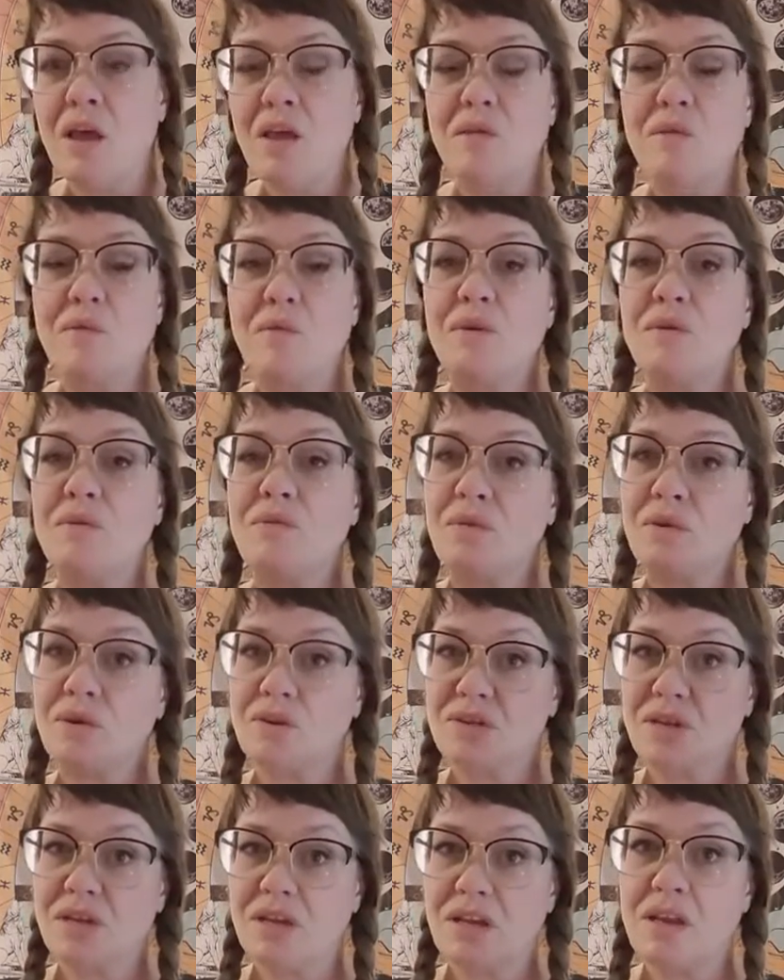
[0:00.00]
The Wheel of
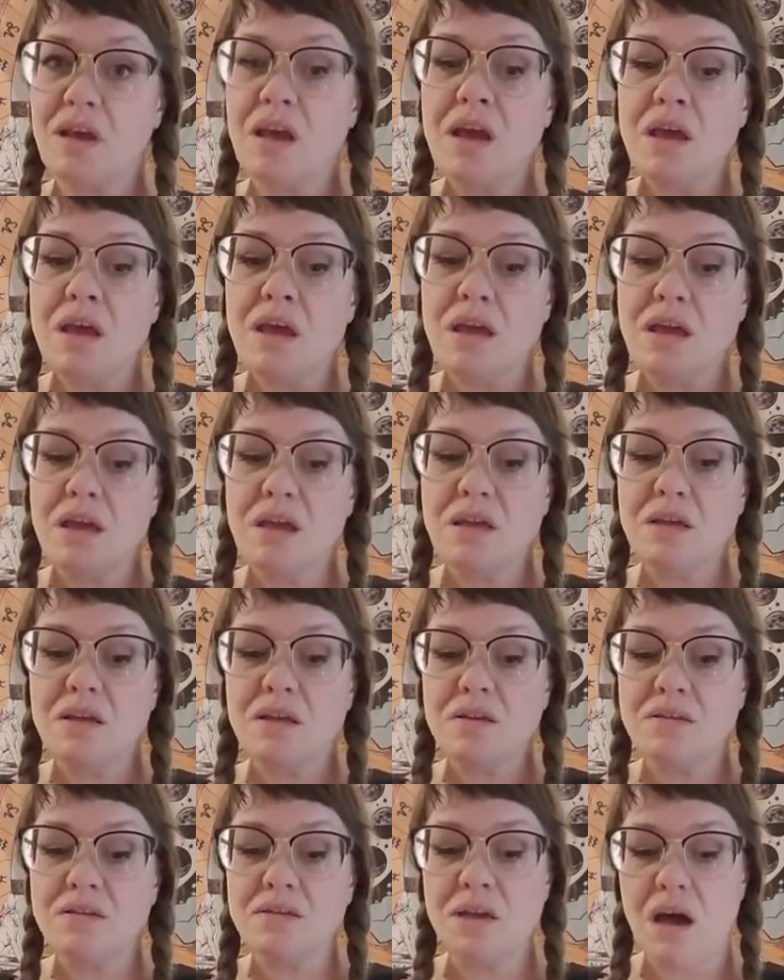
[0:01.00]
Fortune
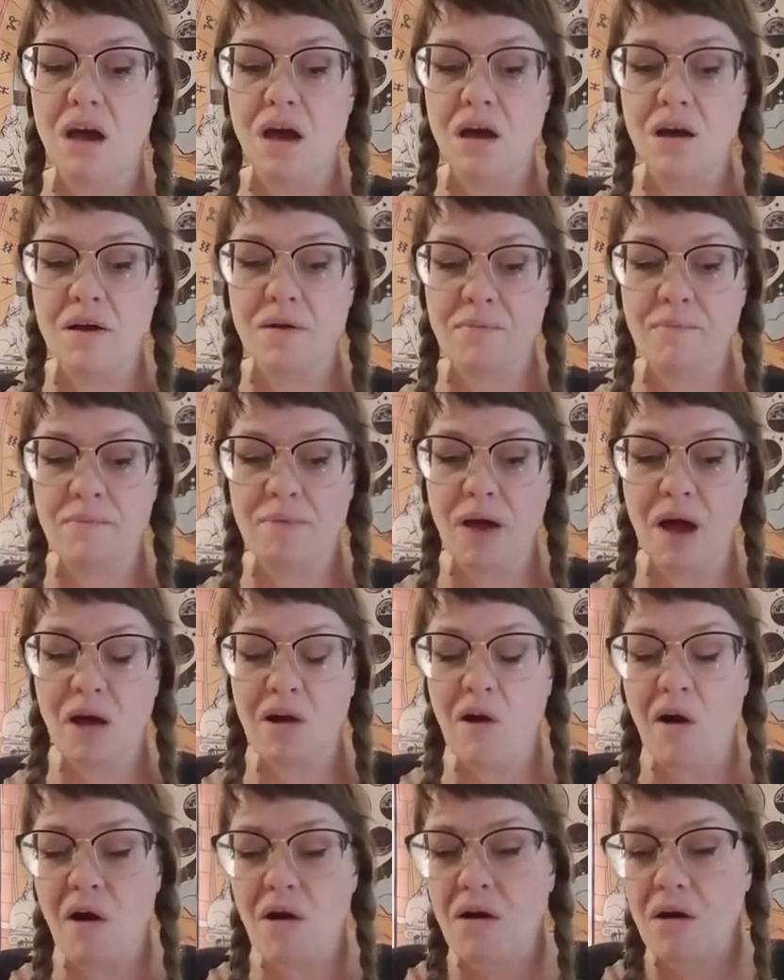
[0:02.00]
is a
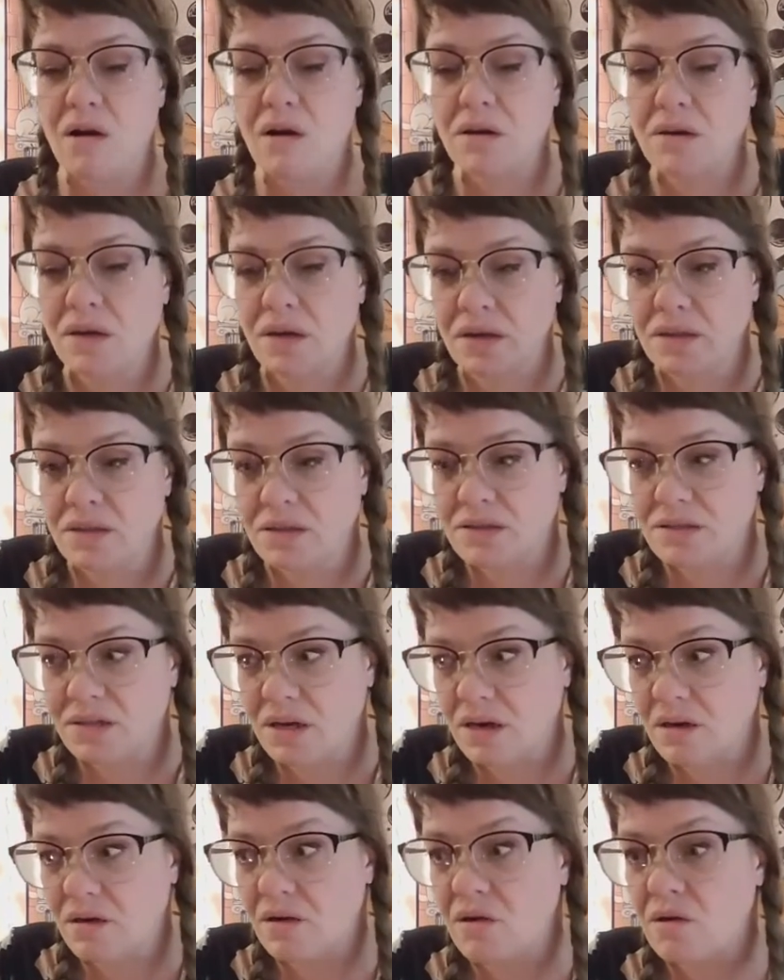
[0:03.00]
card in the
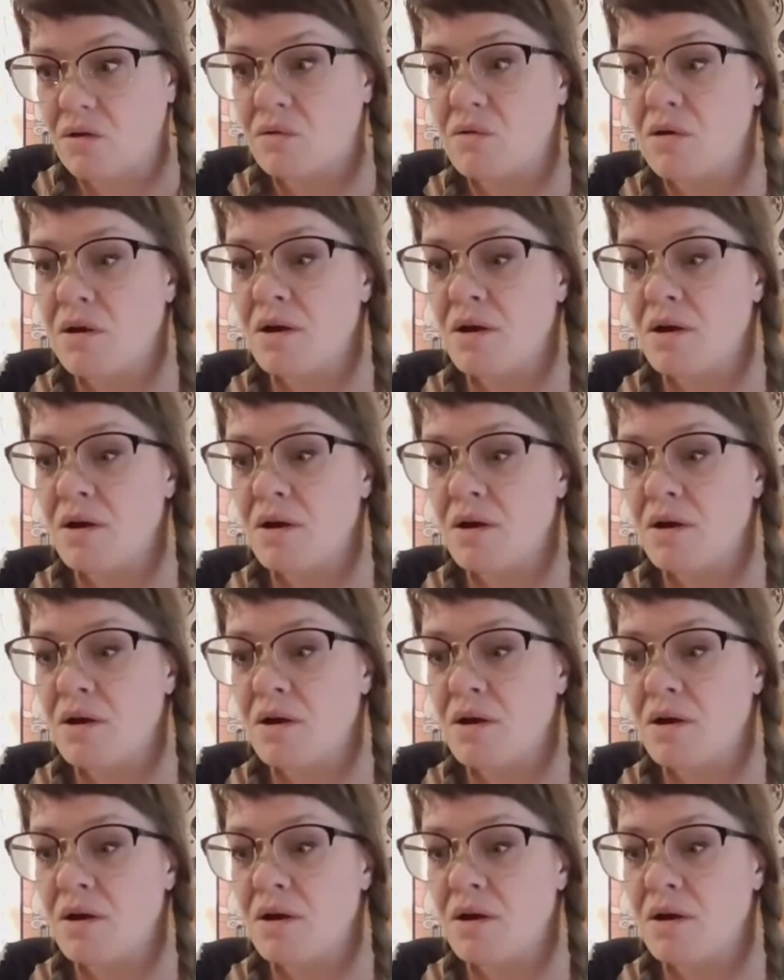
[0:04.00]
tarot